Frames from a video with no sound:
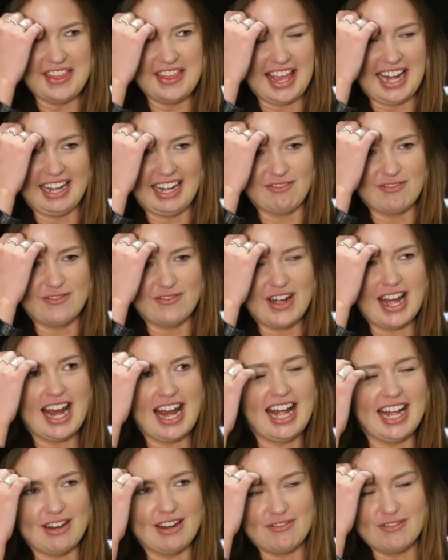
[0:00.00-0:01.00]
They
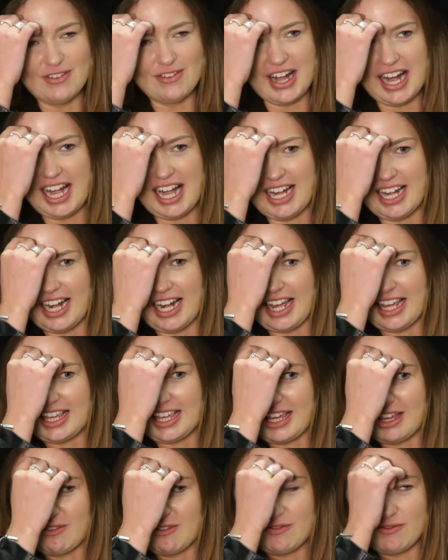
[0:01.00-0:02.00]
really, really
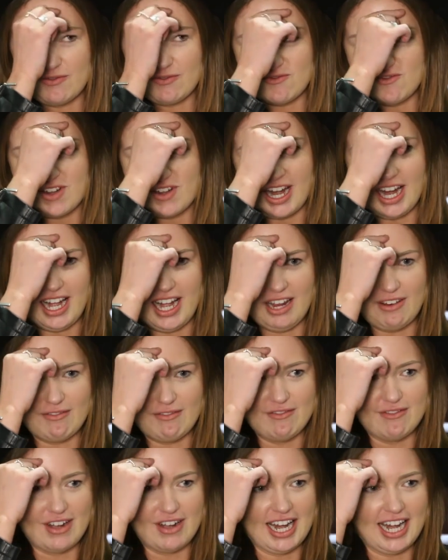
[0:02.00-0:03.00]
like it, really,
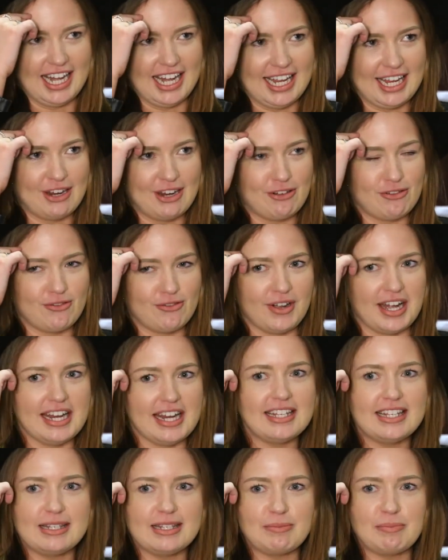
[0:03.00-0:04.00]
really
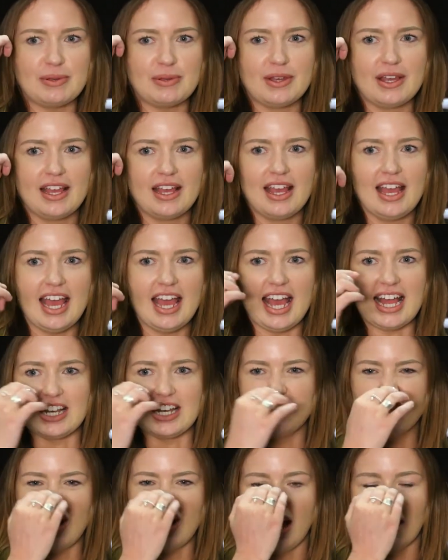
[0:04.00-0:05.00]
crisp
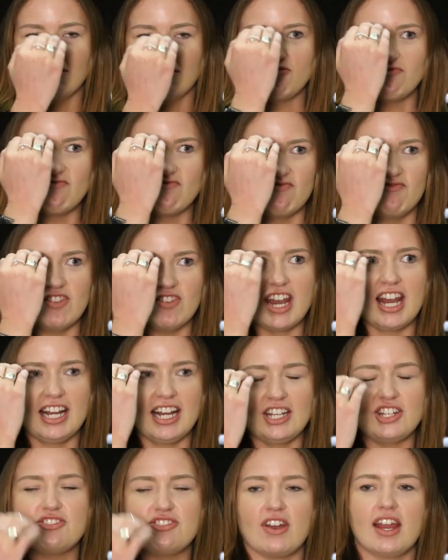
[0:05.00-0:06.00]
and, and
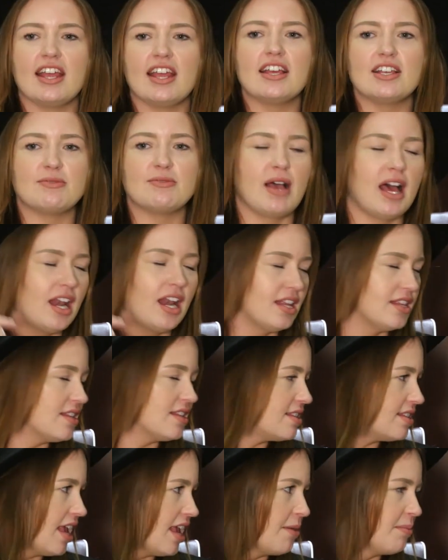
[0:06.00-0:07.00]
really straight as well, and
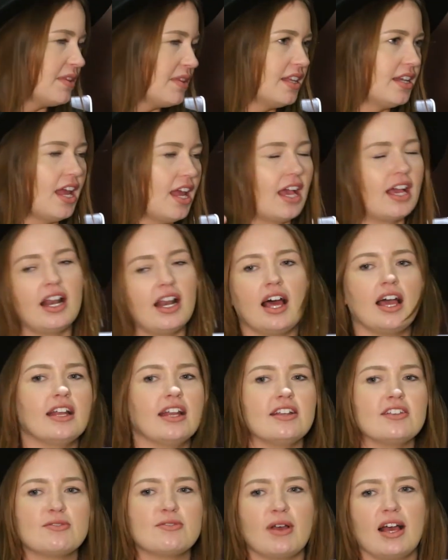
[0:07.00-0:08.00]
the same with the
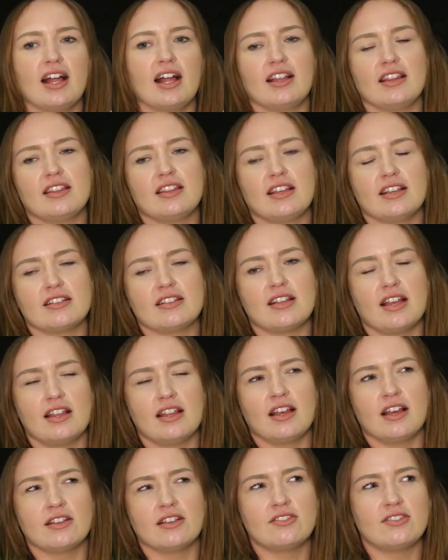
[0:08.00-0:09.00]
neckline as well and things
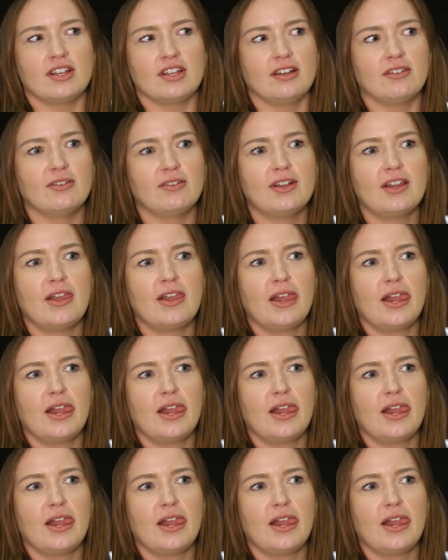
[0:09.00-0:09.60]
like that, so.